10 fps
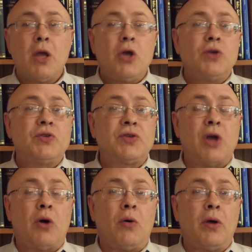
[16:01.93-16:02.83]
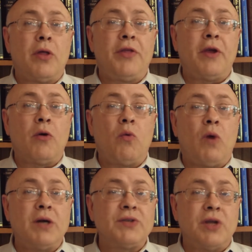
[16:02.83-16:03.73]
So there
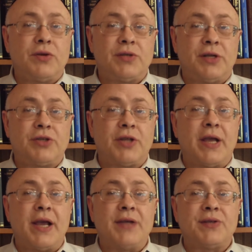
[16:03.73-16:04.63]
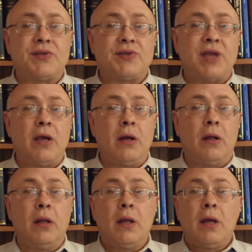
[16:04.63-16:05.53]
was no such thing as a
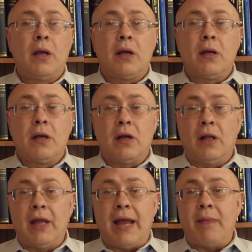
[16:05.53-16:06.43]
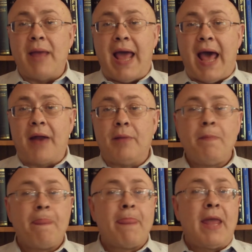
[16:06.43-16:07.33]
single Kalām atom,
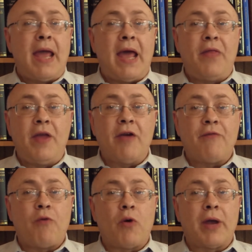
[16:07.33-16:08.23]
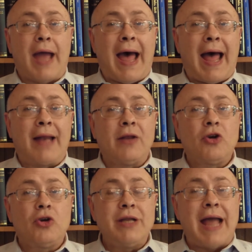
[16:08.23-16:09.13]
and therefore God
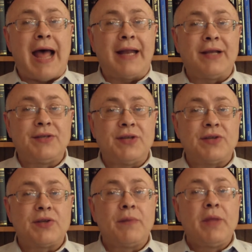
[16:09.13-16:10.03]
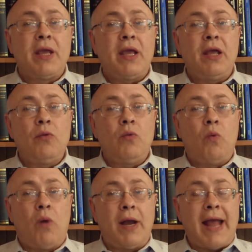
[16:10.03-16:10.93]
could not exist in
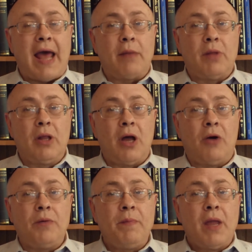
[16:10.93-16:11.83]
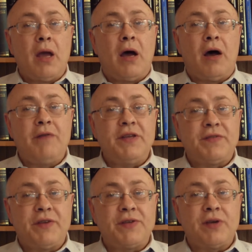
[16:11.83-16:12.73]
one atom alone of his
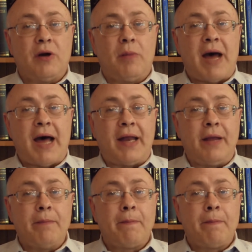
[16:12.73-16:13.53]
physical body.